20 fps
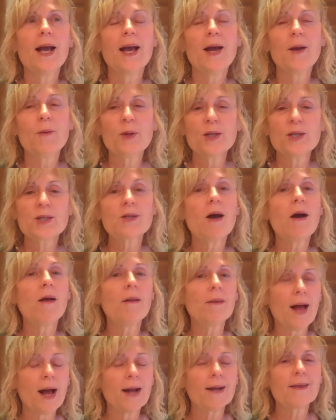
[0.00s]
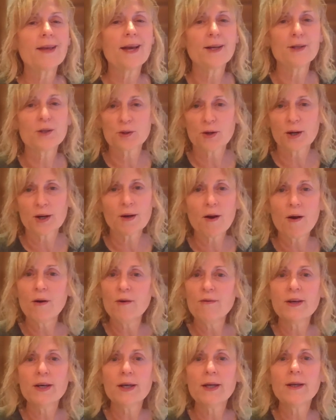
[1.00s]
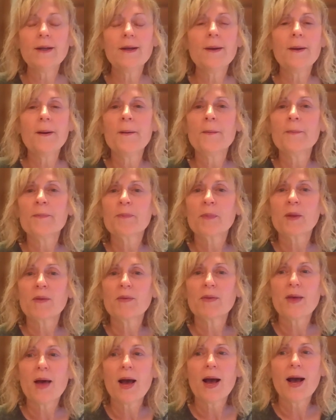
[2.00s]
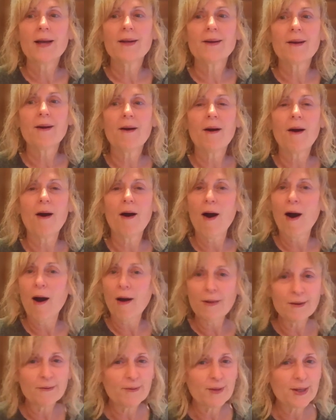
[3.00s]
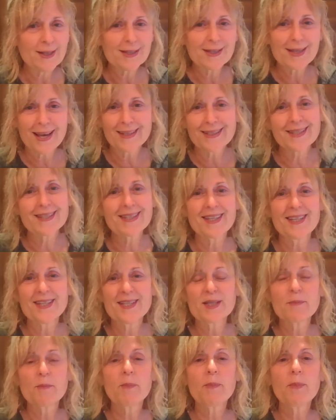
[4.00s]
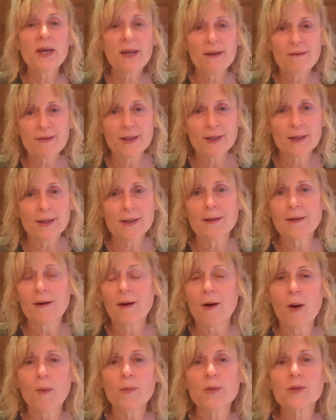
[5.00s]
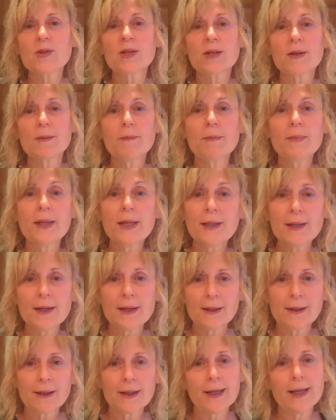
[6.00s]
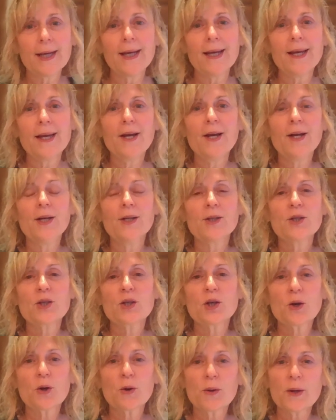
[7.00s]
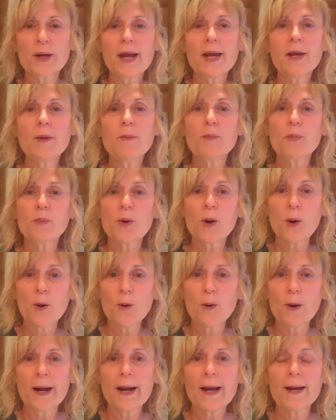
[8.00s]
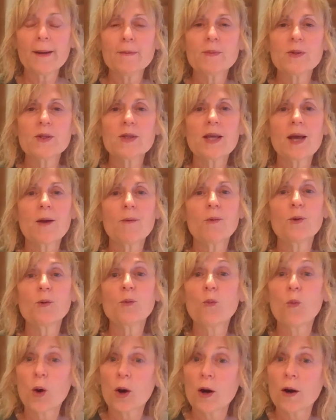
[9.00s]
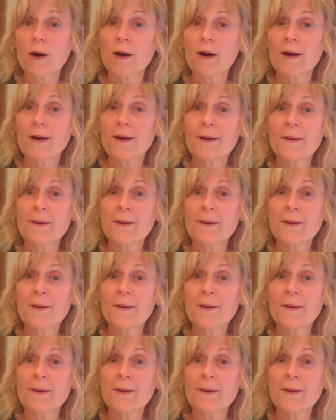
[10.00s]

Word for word: And we saw a lot of that during COVID, that all of these entities pivoted almost immediately to create programs that would work